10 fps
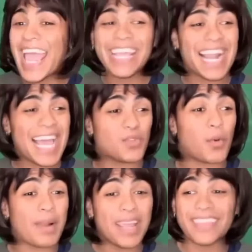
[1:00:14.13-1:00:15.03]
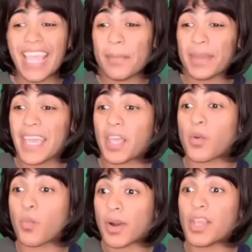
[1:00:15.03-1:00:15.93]
Hey, class, we're playing the game
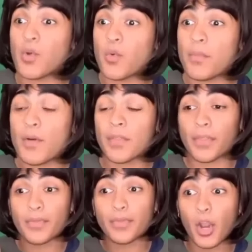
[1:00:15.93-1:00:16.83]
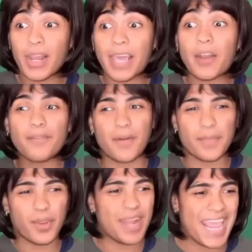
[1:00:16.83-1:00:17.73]
again where you remove the third letter
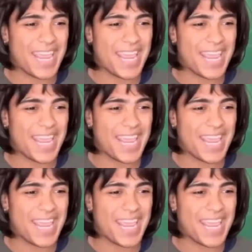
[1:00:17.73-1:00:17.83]
from your